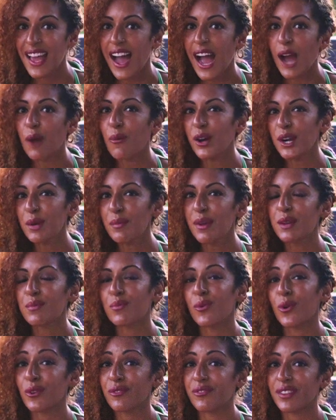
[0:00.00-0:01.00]
I want to make
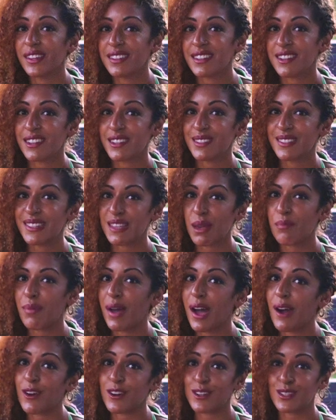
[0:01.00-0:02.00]
more videos
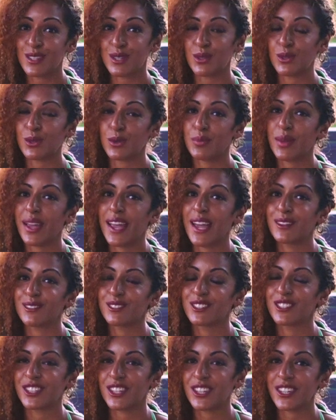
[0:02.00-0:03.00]
about our solar
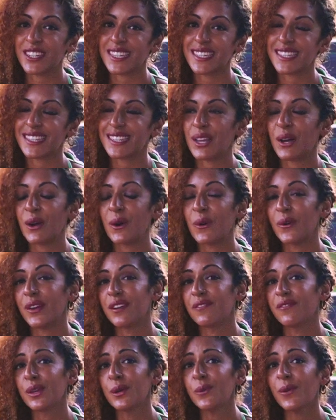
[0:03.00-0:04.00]
panel journey, so
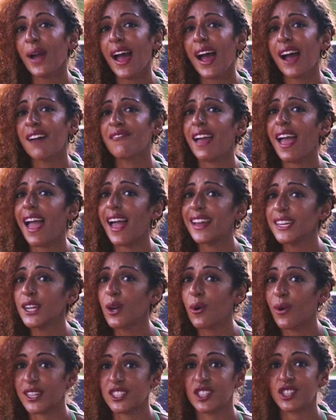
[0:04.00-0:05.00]
if you have any
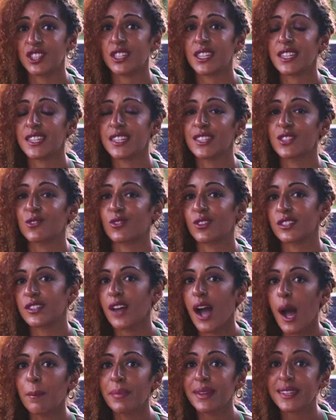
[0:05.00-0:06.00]
questions or
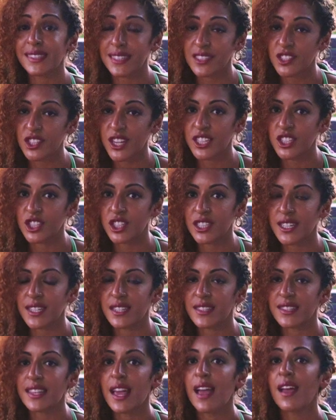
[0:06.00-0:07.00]
topic
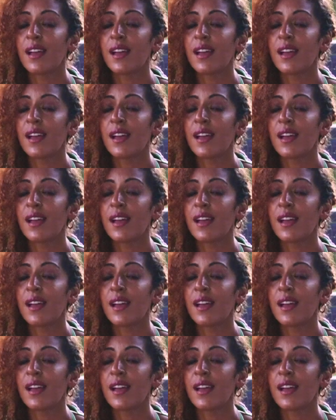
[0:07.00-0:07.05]
suggestions,